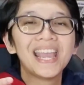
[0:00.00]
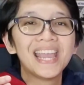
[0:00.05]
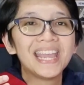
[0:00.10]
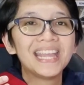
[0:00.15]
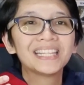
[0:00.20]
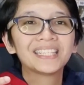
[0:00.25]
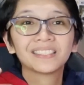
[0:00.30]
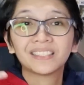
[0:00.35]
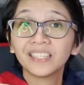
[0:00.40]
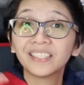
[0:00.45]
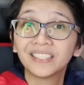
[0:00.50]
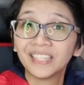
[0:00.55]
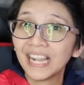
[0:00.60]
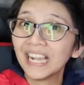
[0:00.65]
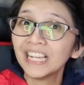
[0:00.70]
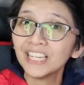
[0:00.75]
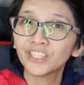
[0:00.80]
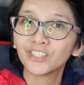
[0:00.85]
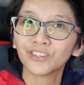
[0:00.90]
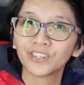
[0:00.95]
it's the
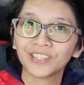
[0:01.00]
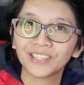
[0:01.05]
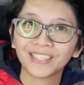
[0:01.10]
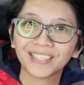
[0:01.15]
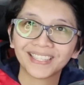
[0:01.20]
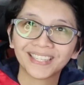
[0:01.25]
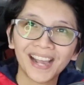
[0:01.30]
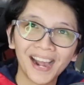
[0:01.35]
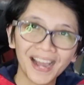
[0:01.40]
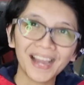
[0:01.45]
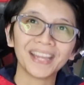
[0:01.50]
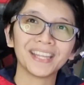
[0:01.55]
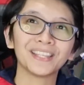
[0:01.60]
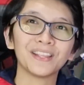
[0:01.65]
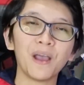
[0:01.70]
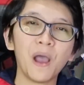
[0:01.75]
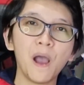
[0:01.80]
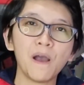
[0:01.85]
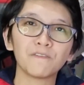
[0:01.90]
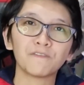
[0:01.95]
dangerous kind
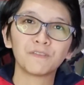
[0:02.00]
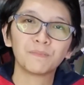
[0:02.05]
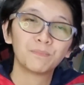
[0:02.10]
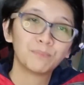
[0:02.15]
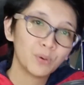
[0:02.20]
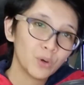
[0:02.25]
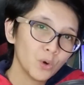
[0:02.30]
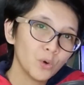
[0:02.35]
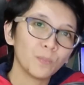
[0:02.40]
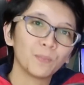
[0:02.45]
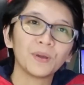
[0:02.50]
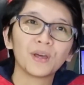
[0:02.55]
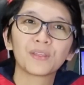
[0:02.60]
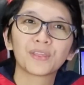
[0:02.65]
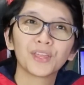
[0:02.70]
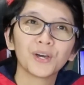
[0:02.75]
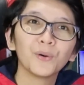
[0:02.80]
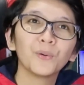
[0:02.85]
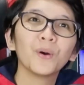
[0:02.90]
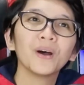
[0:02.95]
of poop,
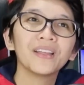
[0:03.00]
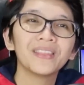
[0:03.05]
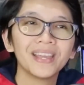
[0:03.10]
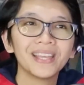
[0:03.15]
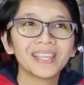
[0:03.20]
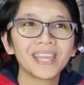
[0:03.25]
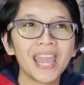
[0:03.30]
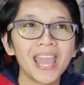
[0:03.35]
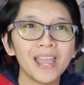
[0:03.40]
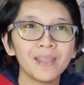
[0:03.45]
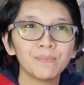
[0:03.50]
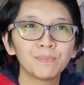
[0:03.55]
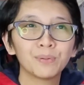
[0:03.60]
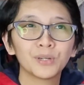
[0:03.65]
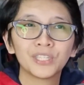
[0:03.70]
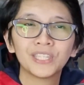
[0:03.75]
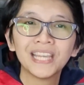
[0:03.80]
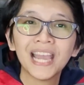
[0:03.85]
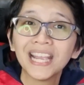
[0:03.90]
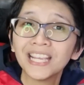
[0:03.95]
the one that can
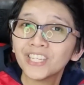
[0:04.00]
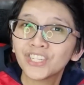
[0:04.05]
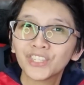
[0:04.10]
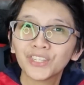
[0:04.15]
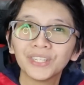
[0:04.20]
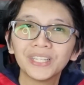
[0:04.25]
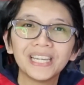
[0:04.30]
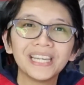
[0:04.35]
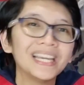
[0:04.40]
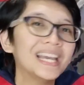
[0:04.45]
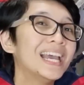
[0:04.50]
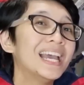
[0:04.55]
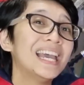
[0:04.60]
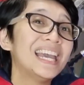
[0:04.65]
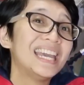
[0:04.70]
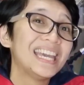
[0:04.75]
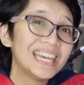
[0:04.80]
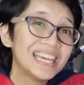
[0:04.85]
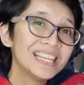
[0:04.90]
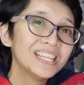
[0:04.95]
potentially
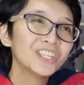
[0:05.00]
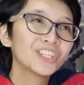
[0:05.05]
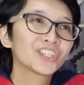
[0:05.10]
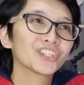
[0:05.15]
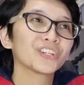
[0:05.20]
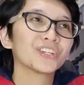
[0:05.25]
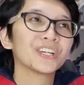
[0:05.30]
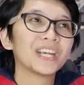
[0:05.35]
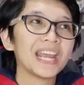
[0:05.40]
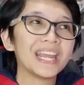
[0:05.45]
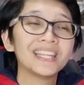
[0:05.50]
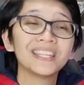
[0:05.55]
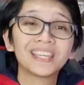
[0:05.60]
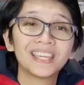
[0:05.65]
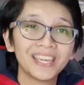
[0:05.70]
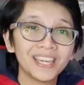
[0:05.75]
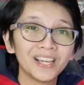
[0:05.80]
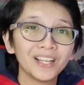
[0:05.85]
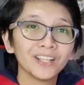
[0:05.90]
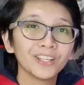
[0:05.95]
injure and
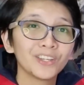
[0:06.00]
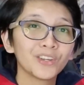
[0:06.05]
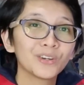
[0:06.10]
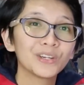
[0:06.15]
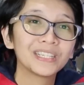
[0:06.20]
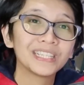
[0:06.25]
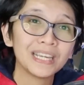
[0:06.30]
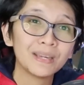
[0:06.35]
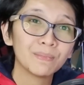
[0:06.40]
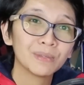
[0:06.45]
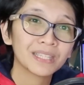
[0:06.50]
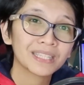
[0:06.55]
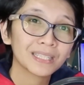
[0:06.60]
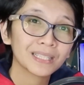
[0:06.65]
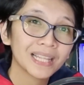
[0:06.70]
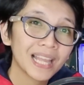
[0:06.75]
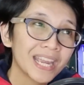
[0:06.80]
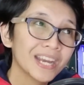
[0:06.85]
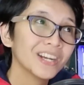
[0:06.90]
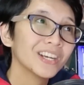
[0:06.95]
kill your Demon
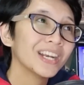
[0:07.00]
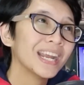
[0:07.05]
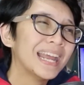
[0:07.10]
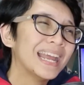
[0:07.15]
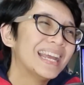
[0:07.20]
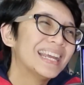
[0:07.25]
Slayer,